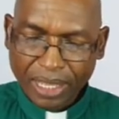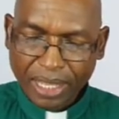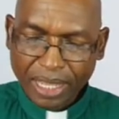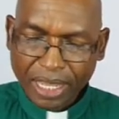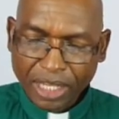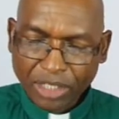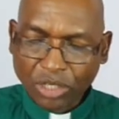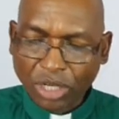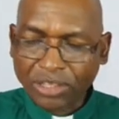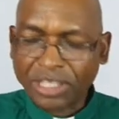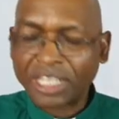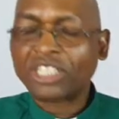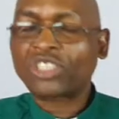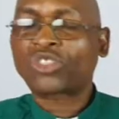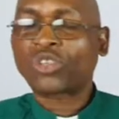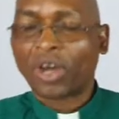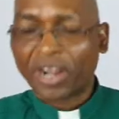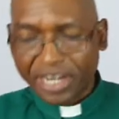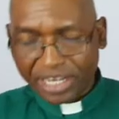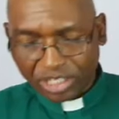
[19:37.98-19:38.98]
So the
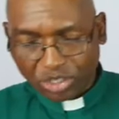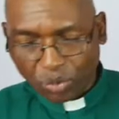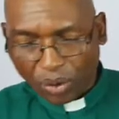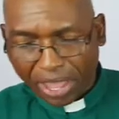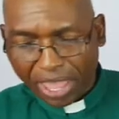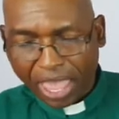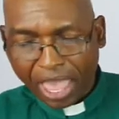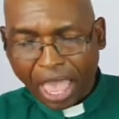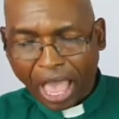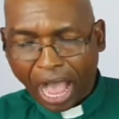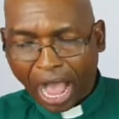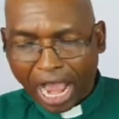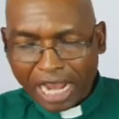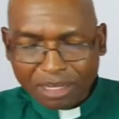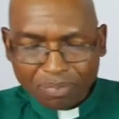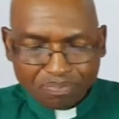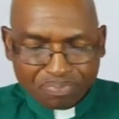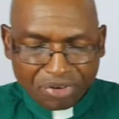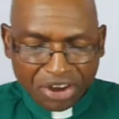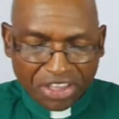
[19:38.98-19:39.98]
stories were
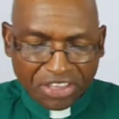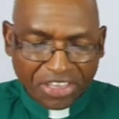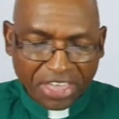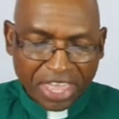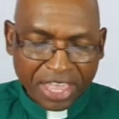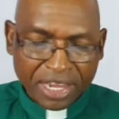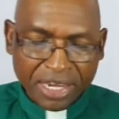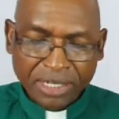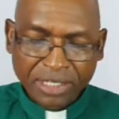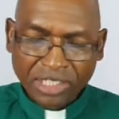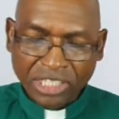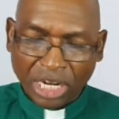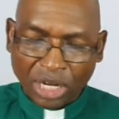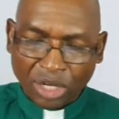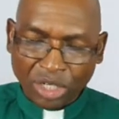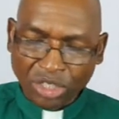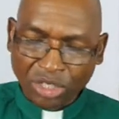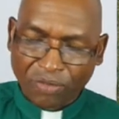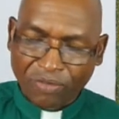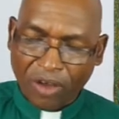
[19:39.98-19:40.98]
heartbreaking.
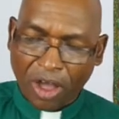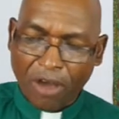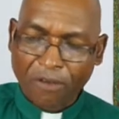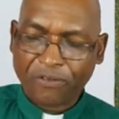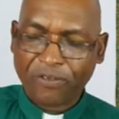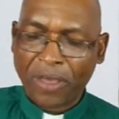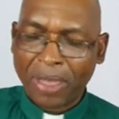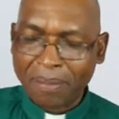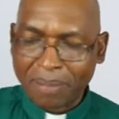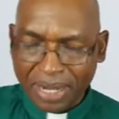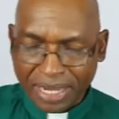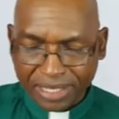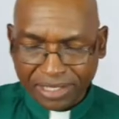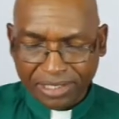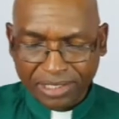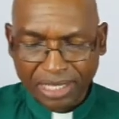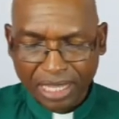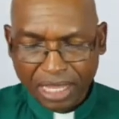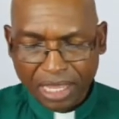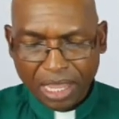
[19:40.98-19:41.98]
Tales of our
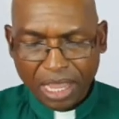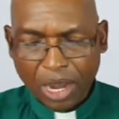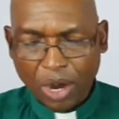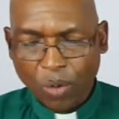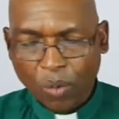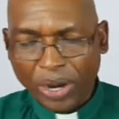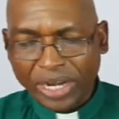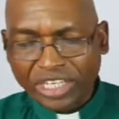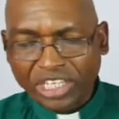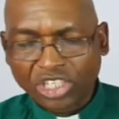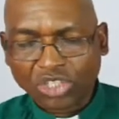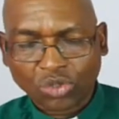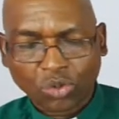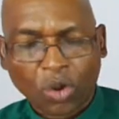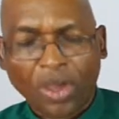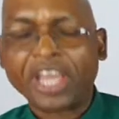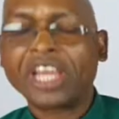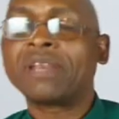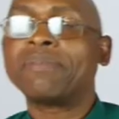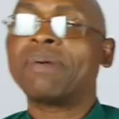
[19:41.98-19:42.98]
families were
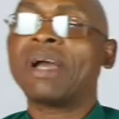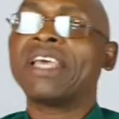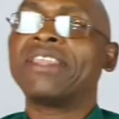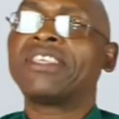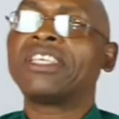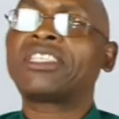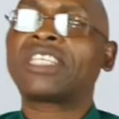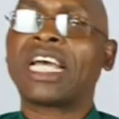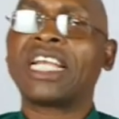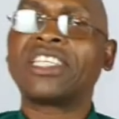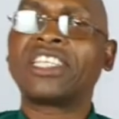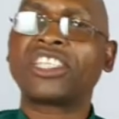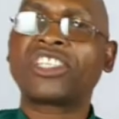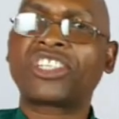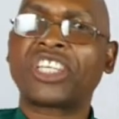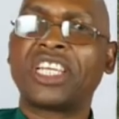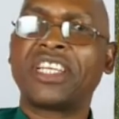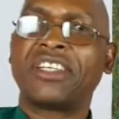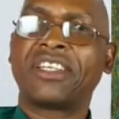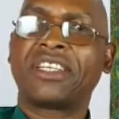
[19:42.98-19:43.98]
destroyed by this
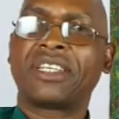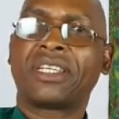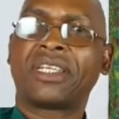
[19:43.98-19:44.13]
addiction.